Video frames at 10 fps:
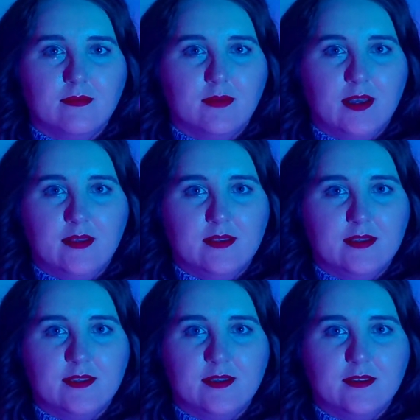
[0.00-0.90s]

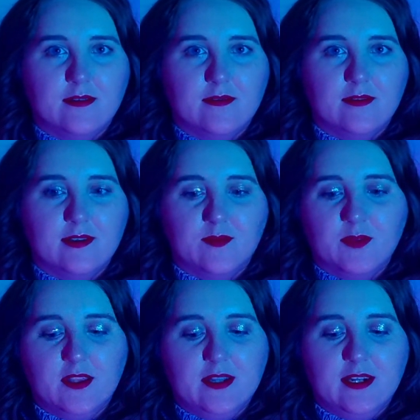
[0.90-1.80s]
that's
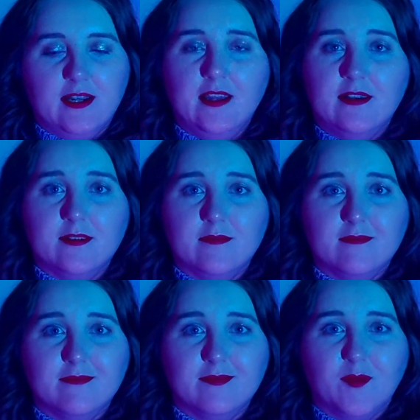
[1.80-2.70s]
something that I need.
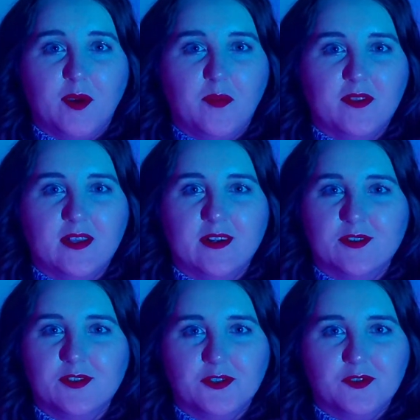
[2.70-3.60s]
Why put that
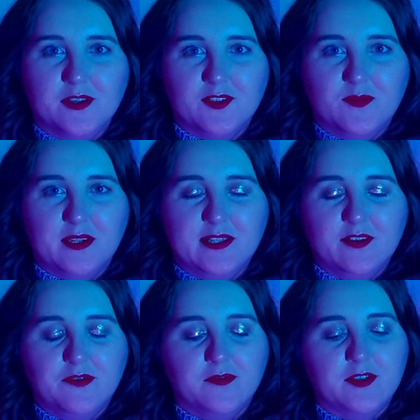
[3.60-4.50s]
extra stress on
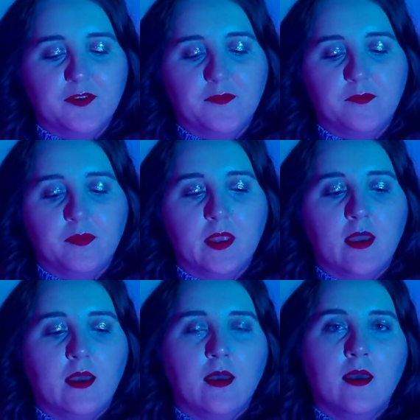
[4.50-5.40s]
myself? So
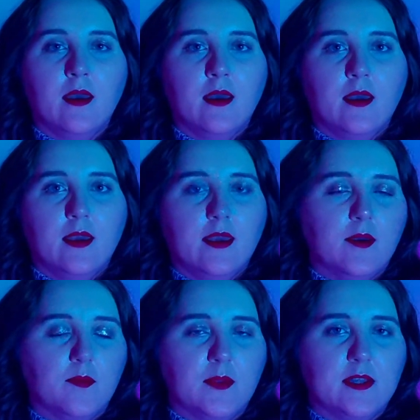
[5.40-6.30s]

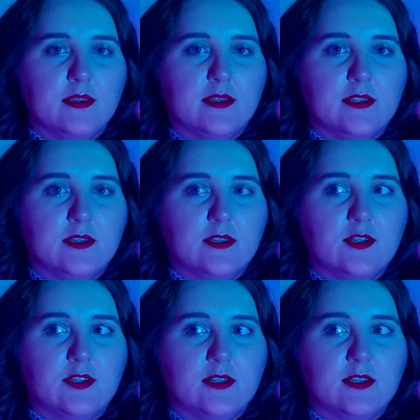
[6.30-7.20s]
yeah, that's
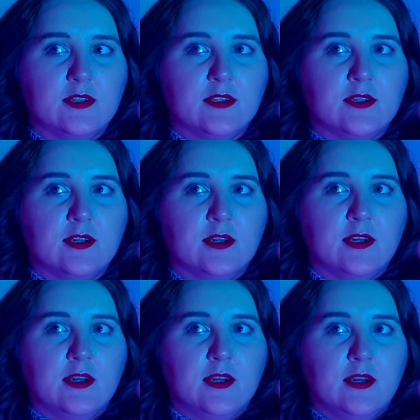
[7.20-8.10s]
just
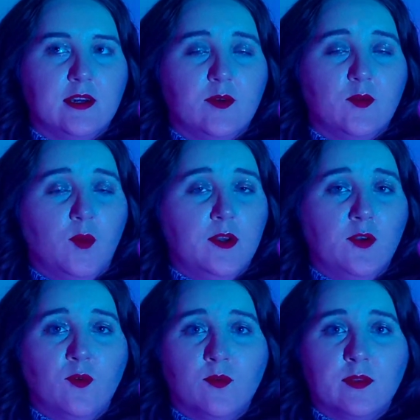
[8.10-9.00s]
one
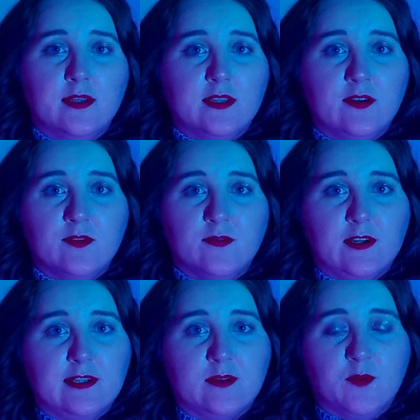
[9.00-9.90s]
goal this year for
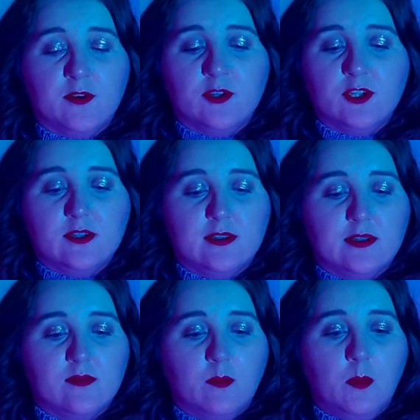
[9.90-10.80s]
ASMR, is
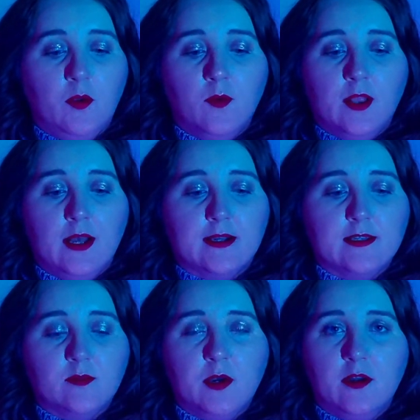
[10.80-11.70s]
just be
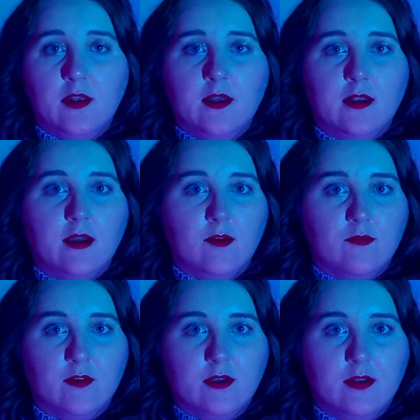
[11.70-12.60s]
relaxed about it, have
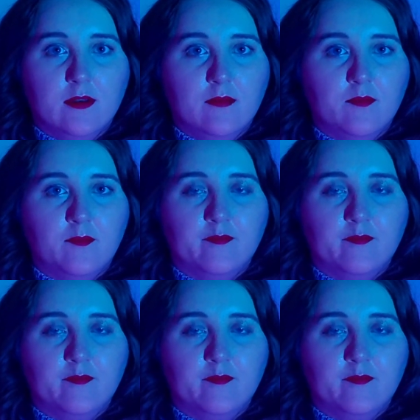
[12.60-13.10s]
fun,